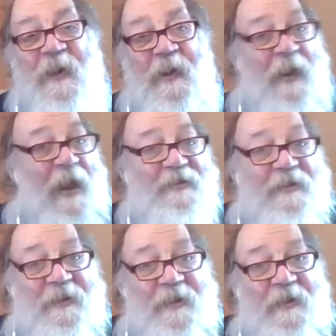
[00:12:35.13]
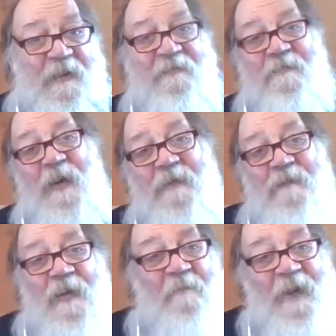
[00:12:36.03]
They actually did it, right?
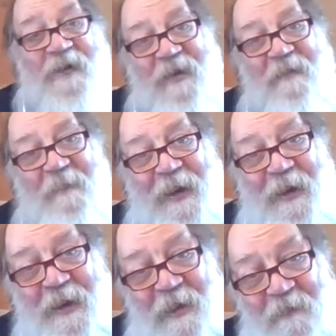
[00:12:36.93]
But it didn't make any